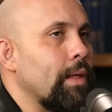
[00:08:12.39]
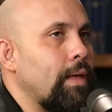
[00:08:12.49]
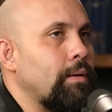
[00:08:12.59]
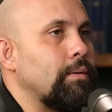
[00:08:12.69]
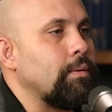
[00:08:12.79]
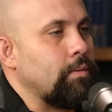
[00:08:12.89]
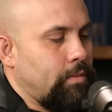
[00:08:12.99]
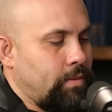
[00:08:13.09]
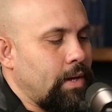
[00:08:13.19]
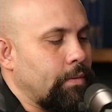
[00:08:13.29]
And
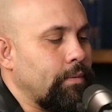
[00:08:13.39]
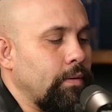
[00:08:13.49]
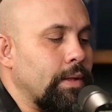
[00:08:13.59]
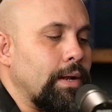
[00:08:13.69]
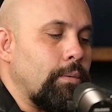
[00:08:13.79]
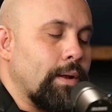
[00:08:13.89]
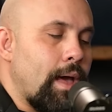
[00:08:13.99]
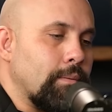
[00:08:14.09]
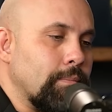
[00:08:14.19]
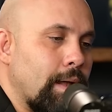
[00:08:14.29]
the other thing that I would
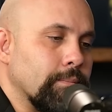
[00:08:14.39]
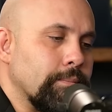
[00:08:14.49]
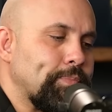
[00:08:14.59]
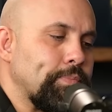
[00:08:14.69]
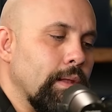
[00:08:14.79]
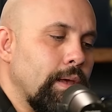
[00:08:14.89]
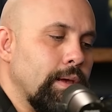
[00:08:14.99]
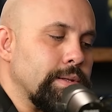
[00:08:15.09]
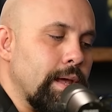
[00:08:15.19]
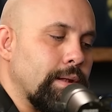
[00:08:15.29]
add, Matt,
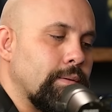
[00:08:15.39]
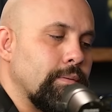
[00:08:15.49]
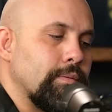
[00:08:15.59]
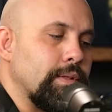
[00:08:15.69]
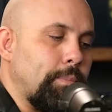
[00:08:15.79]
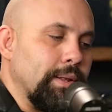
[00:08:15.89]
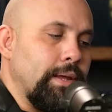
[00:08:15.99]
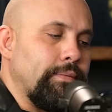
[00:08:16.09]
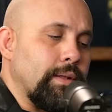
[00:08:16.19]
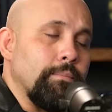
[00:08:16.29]
is that the
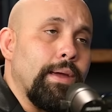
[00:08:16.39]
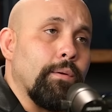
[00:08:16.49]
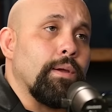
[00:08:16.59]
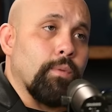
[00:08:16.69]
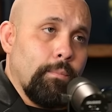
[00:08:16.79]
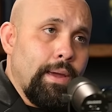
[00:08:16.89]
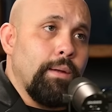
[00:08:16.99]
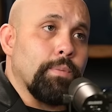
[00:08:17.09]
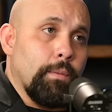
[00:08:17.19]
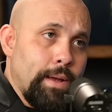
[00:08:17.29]
belief that Mary
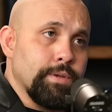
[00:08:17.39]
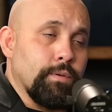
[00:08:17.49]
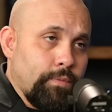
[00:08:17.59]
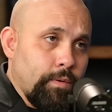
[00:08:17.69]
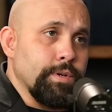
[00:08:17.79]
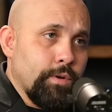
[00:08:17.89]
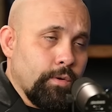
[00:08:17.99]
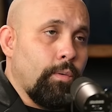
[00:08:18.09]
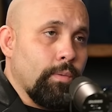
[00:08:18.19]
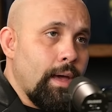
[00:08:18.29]
remained perpetual virgin her
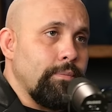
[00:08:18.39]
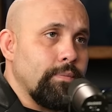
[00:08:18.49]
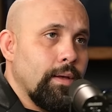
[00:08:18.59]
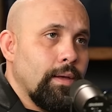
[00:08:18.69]
whole life,